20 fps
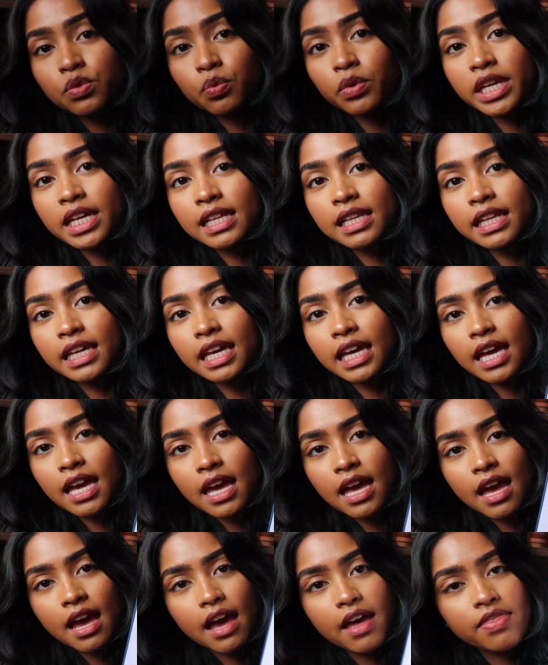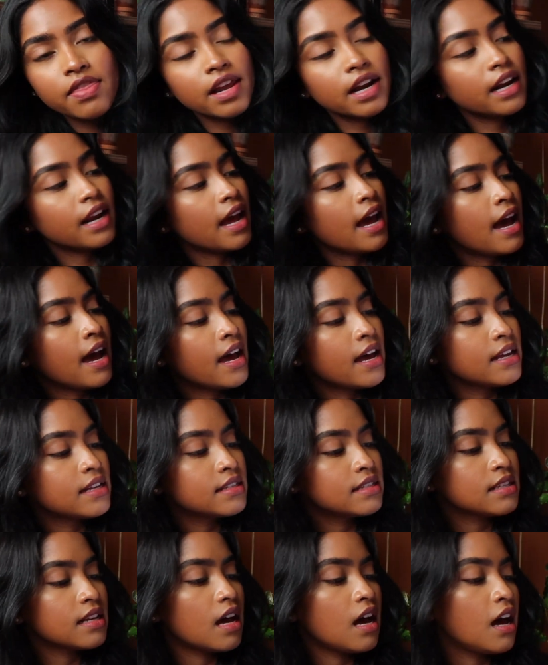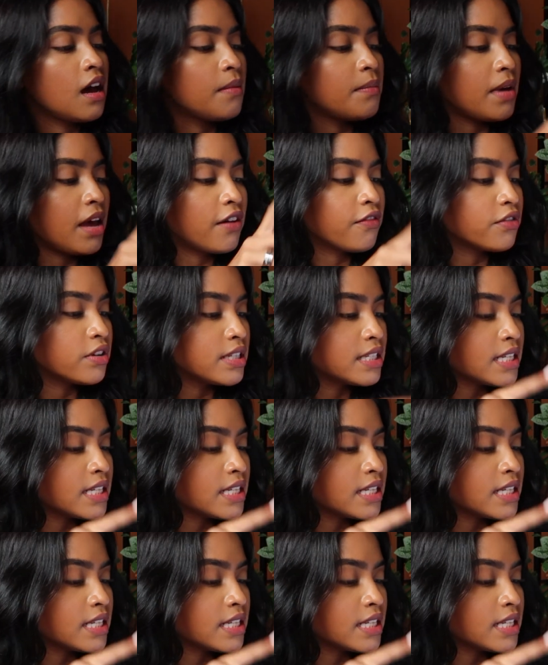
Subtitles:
weekly, and then it has every